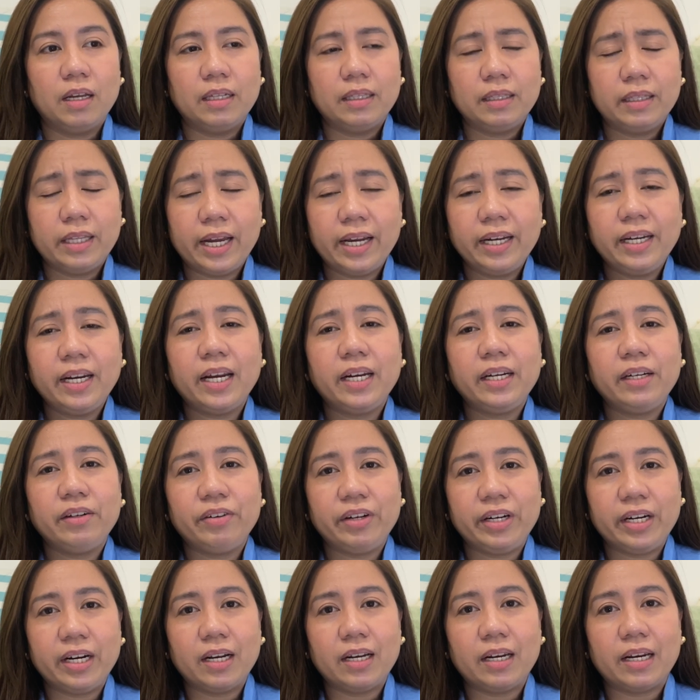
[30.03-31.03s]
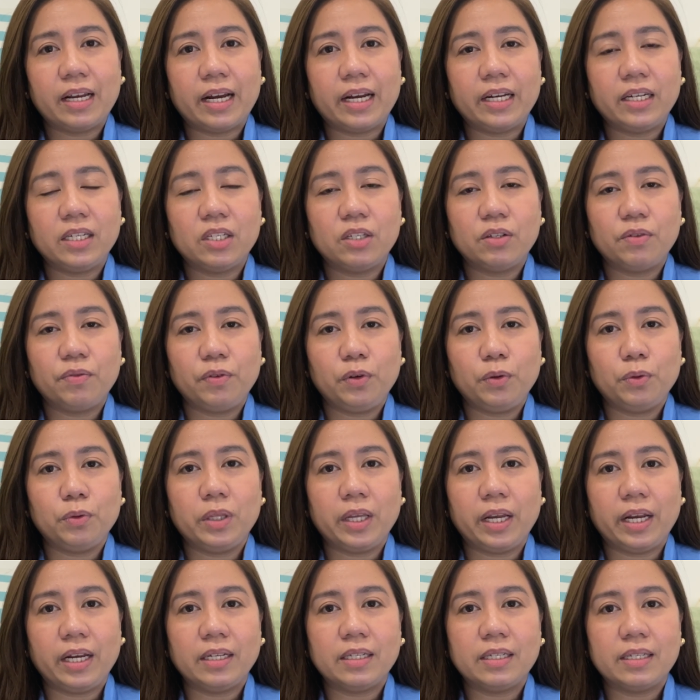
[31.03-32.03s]
Then I realized few
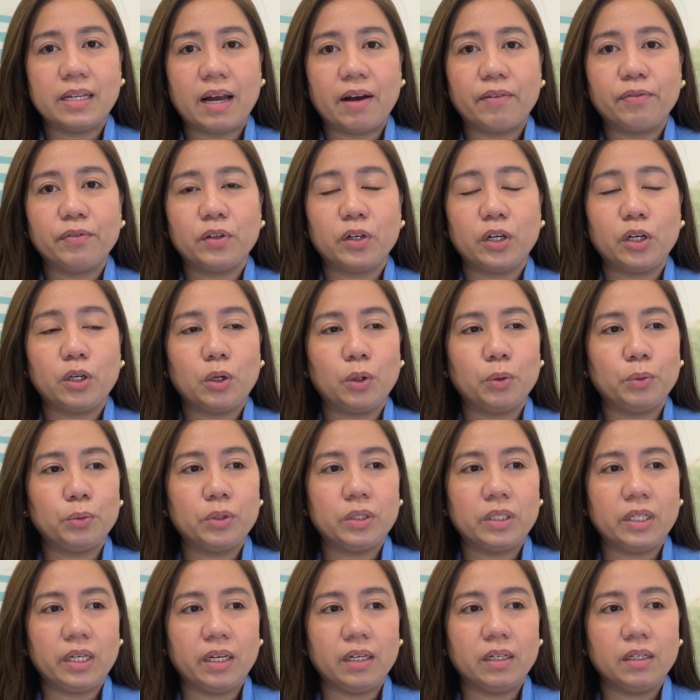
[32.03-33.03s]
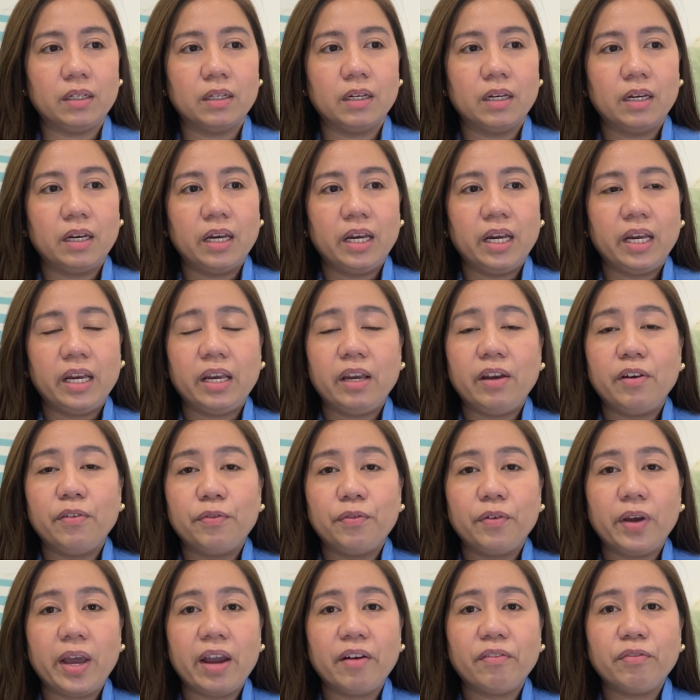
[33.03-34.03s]
days after closing, if
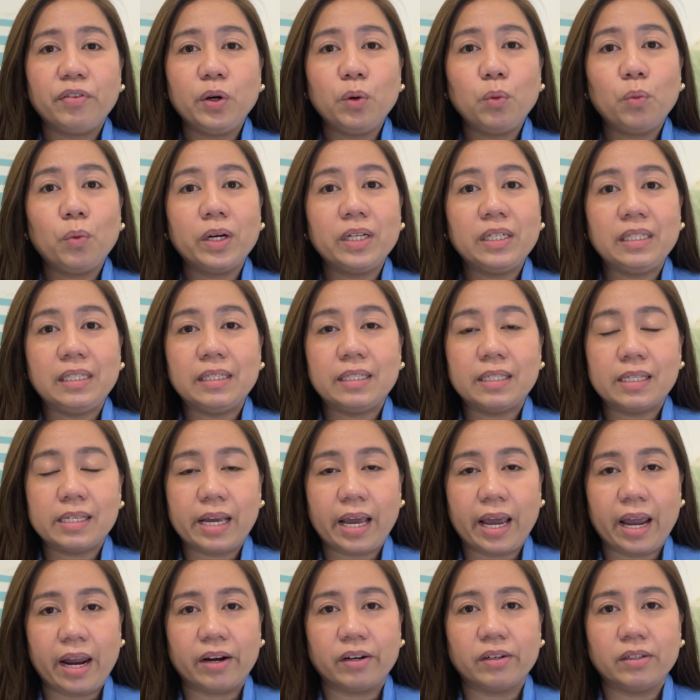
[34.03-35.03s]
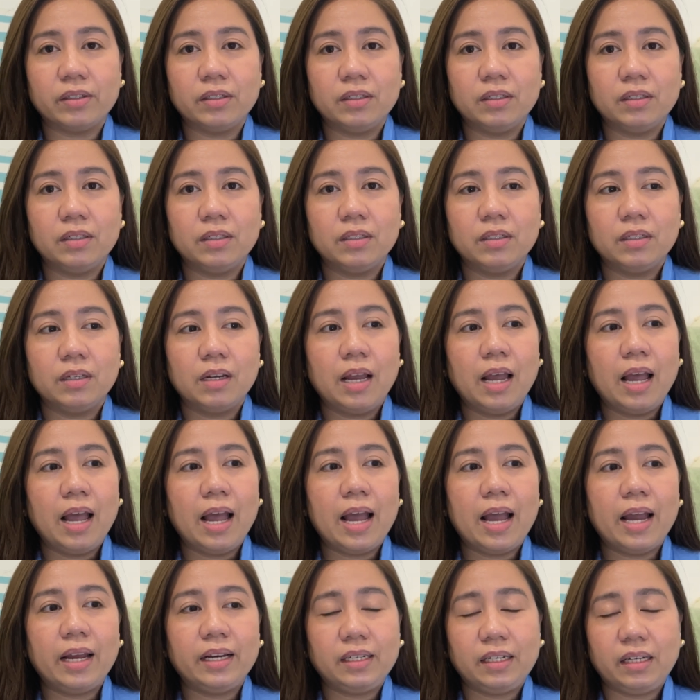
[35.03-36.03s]
everyone is scared
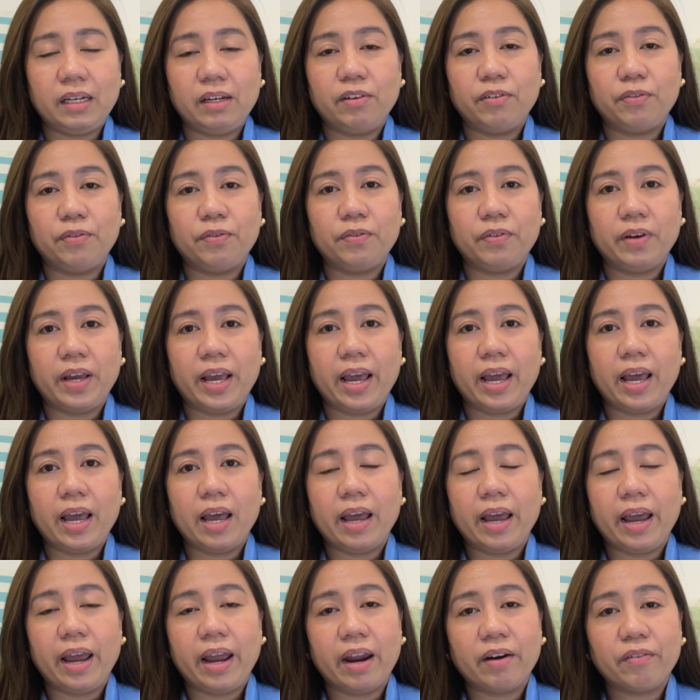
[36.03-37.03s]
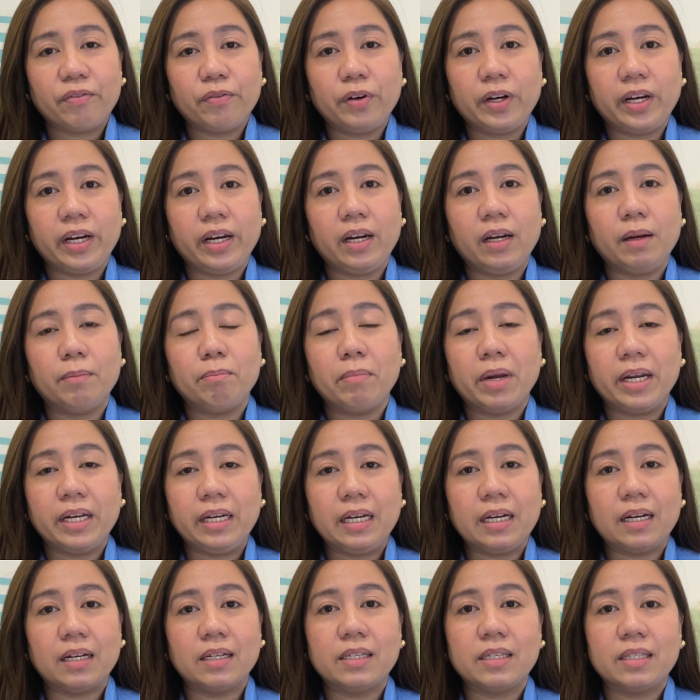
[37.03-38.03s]
and if every
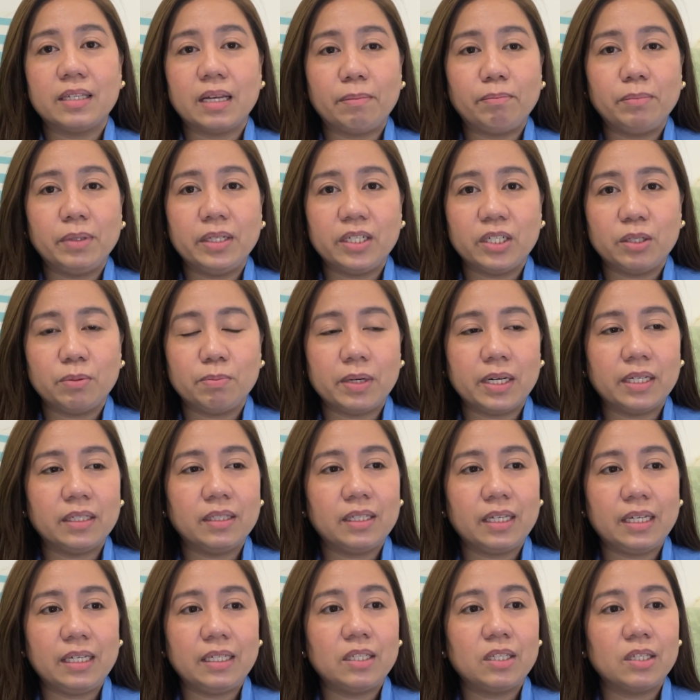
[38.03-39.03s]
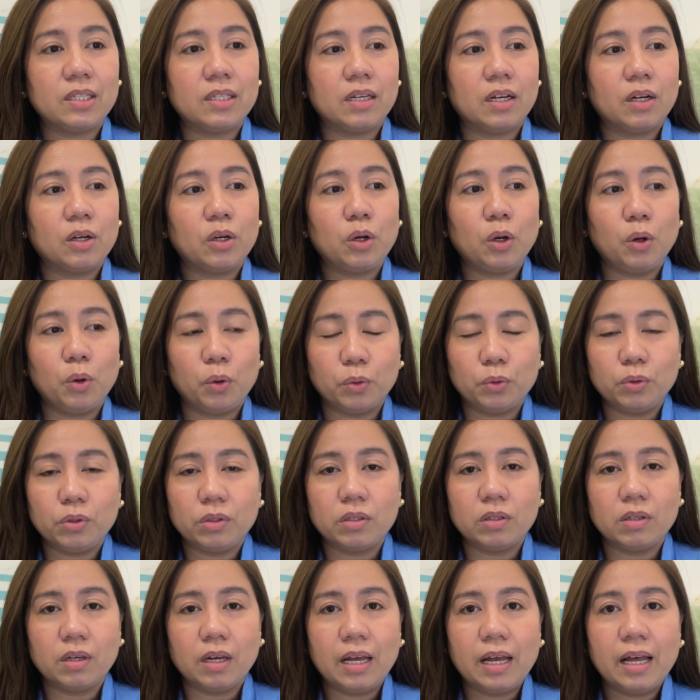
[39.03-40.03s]
medical establishment is
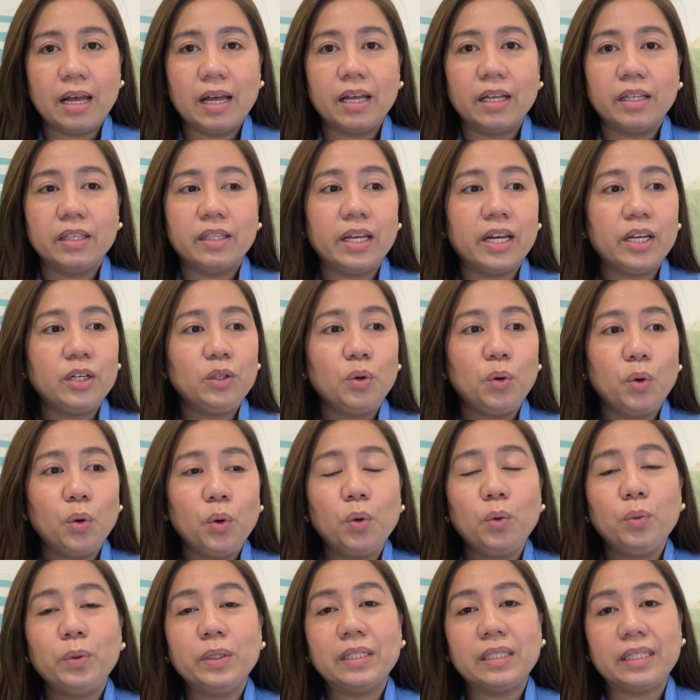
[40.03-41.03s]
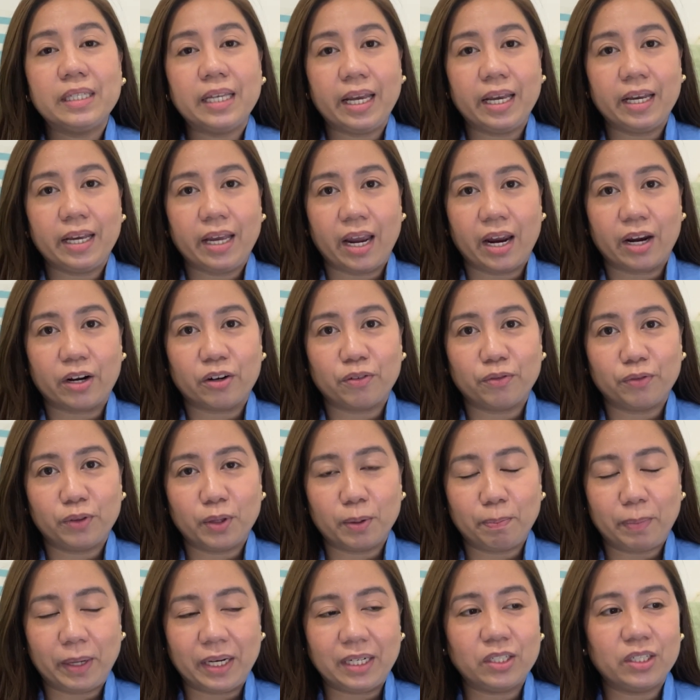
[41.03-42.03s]
closed, then who will take care of the
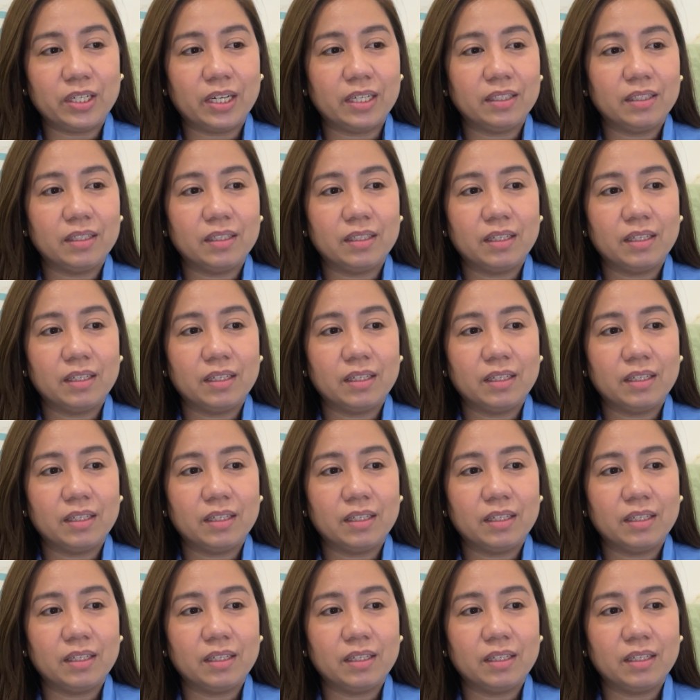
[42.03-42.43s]
patient?